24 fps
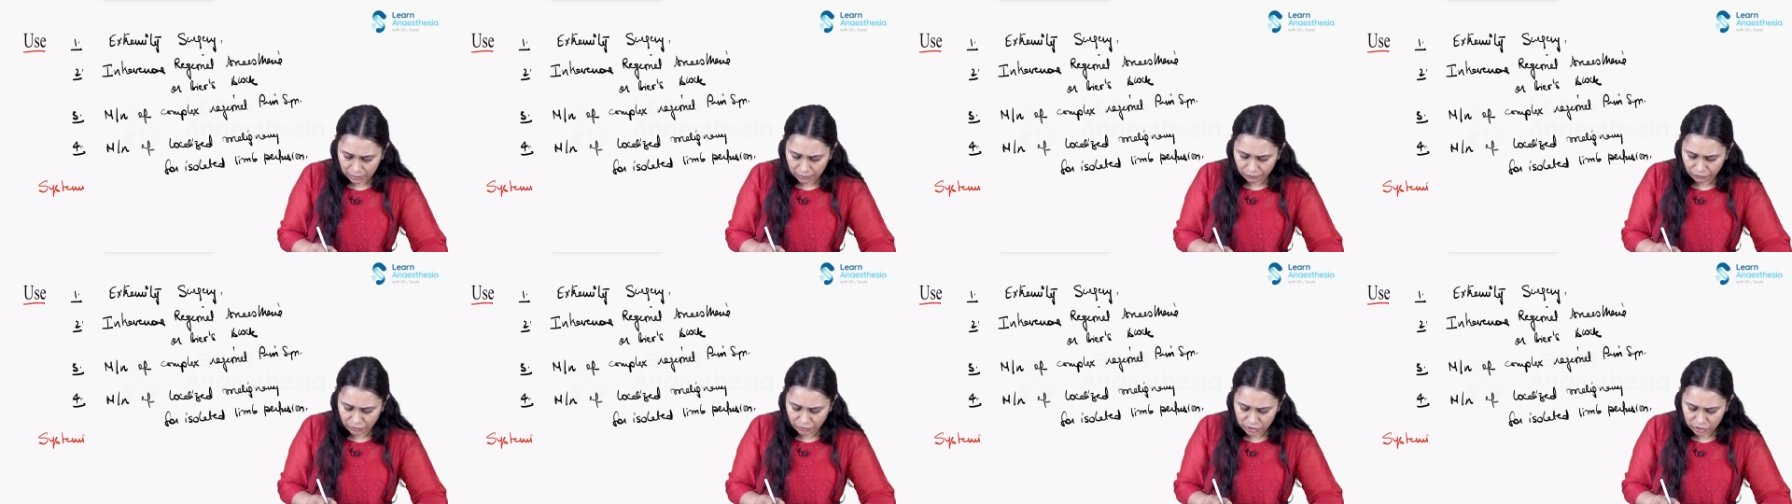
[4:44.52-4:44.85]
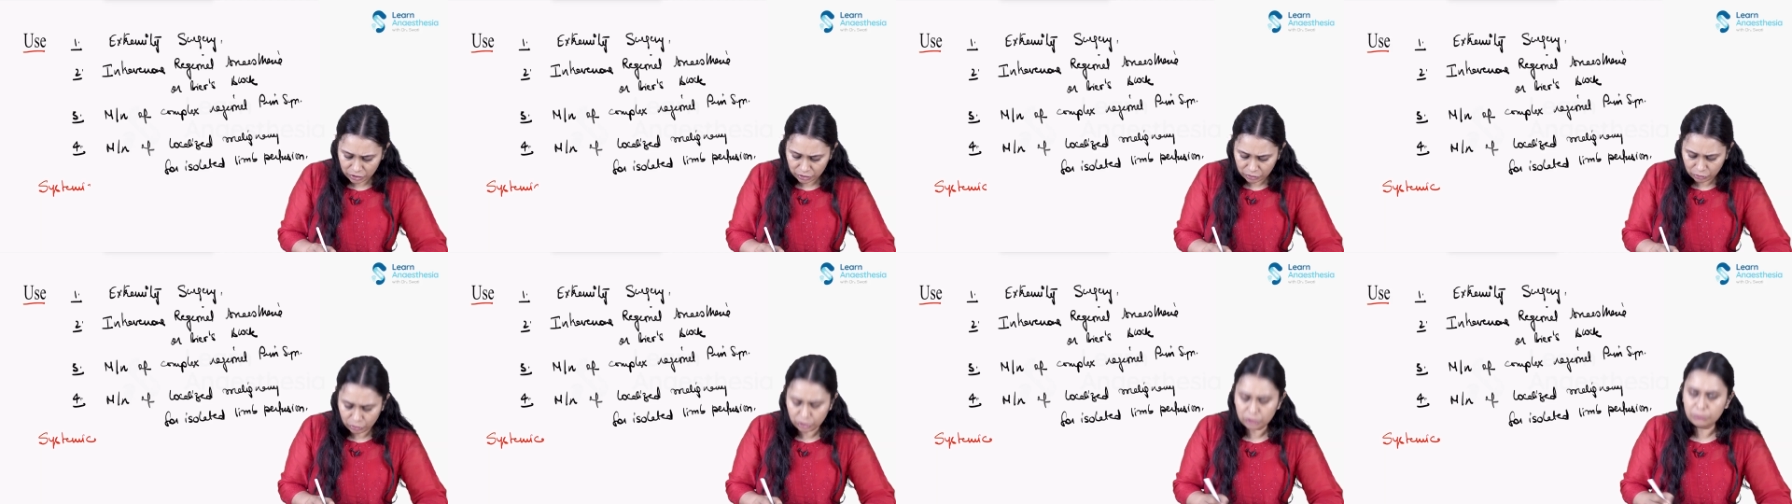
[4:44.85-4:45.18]

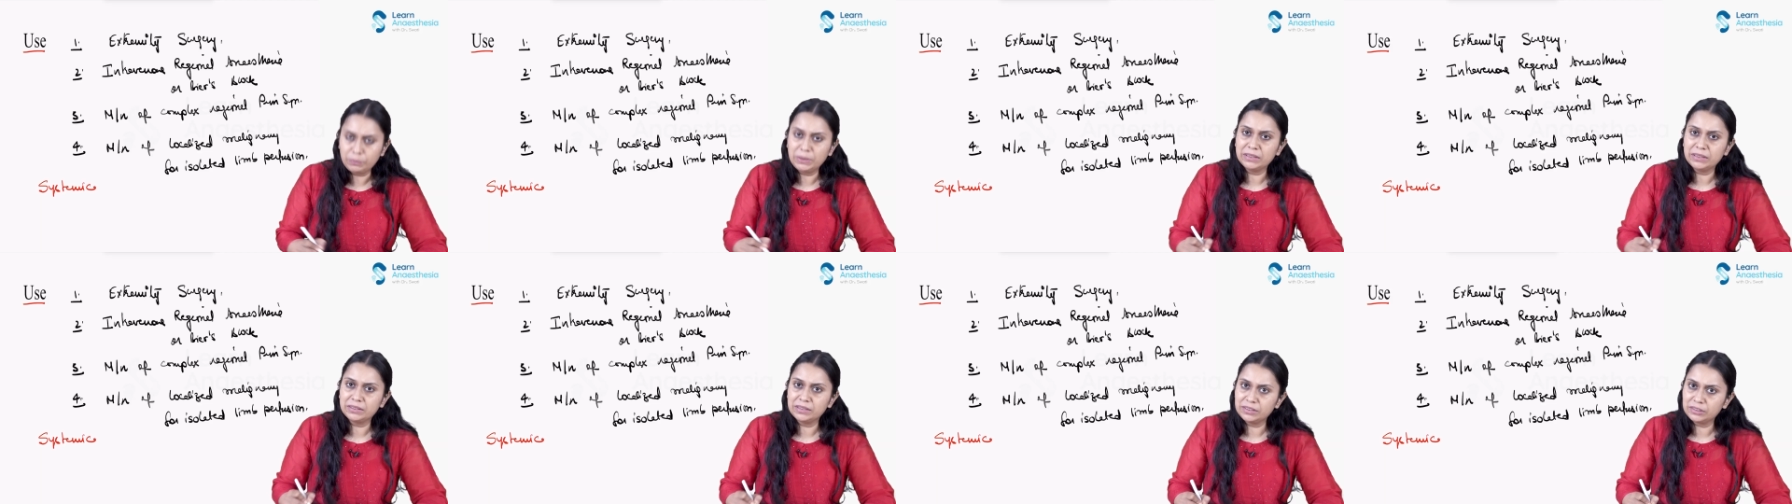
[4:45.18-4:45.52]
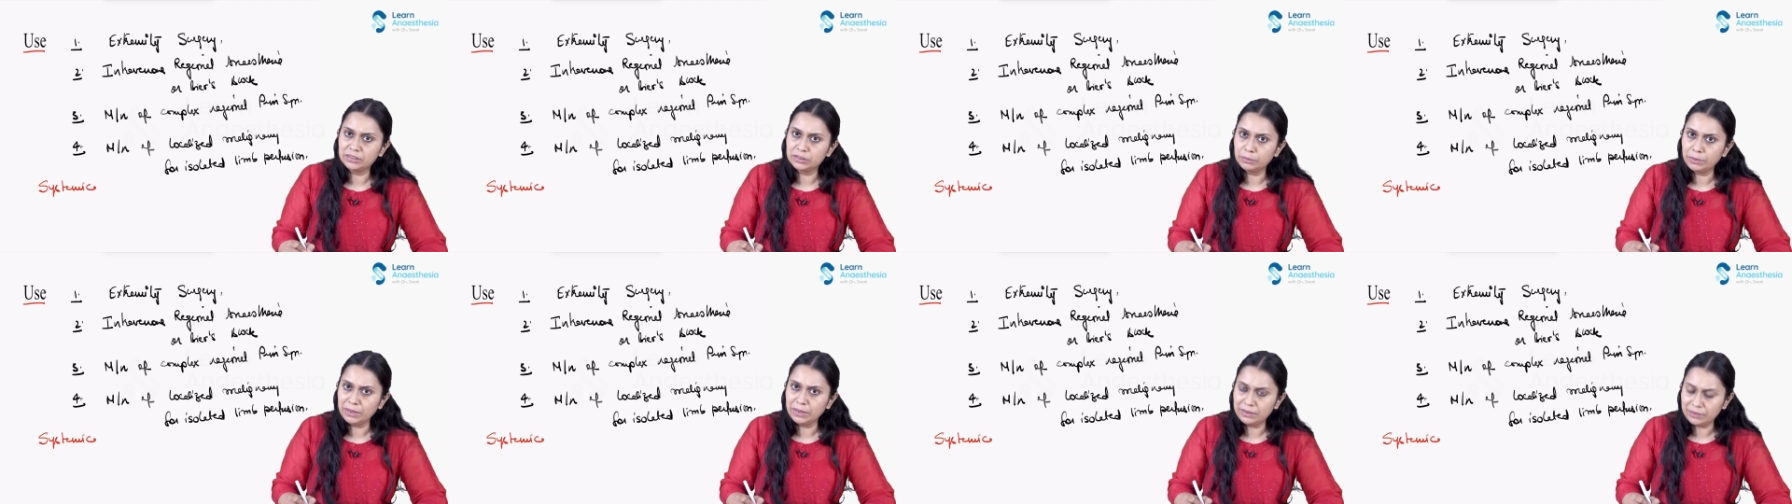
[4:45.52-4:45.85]
which could be
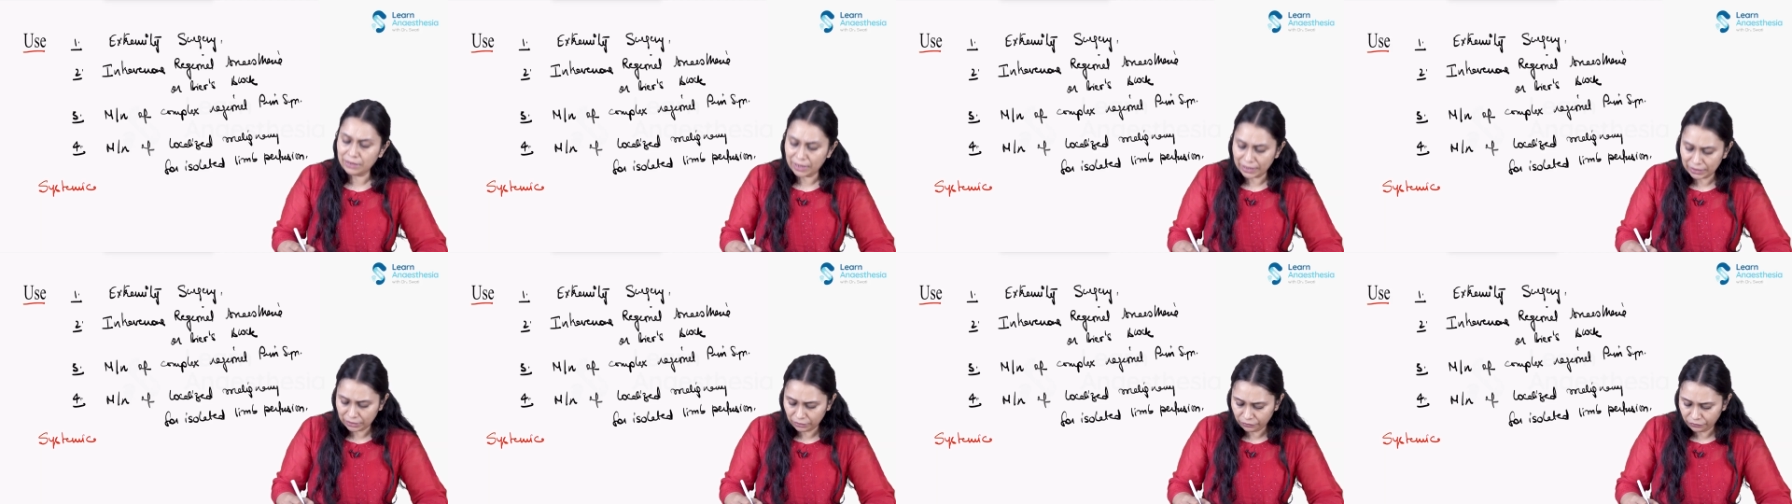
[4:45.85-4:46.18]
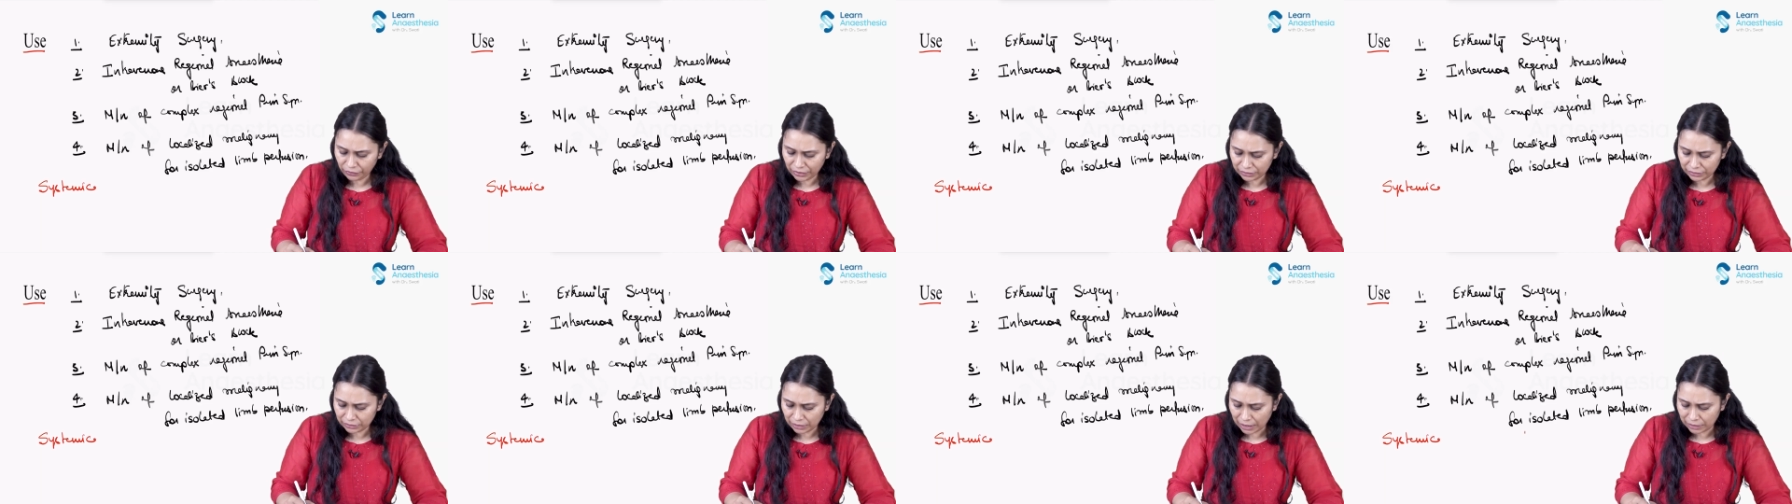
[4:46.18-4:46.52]
systemic side
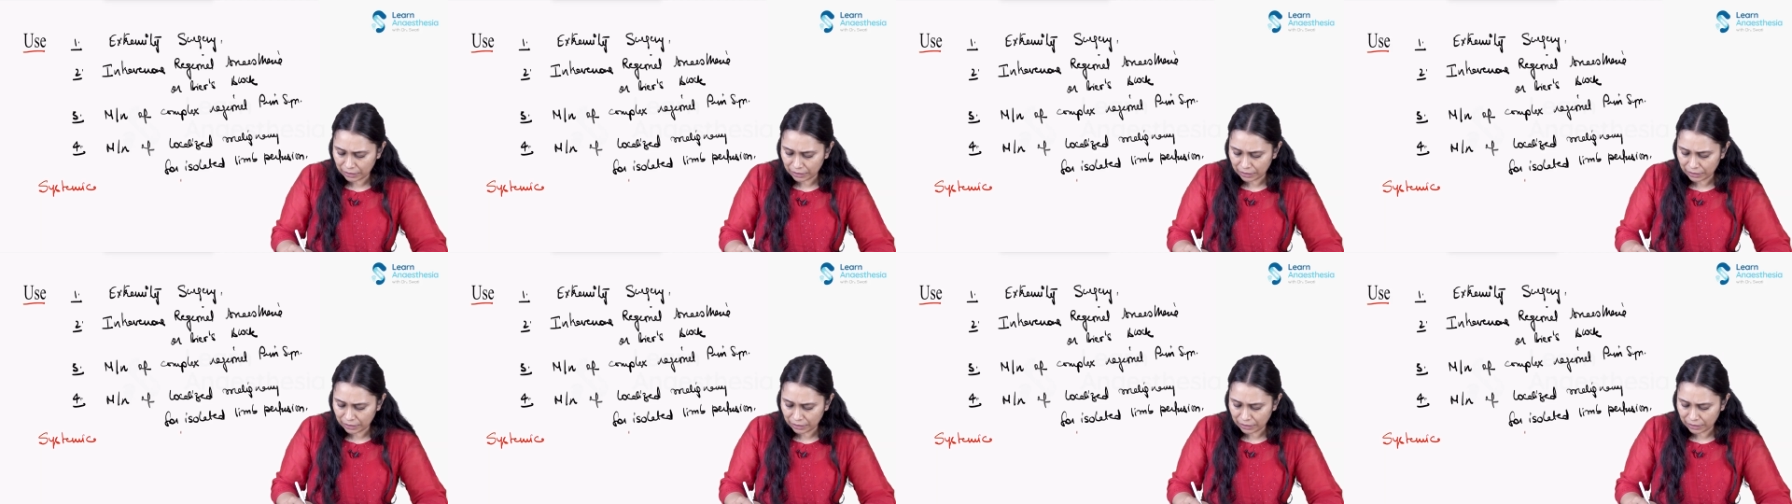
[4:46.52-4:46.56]
effects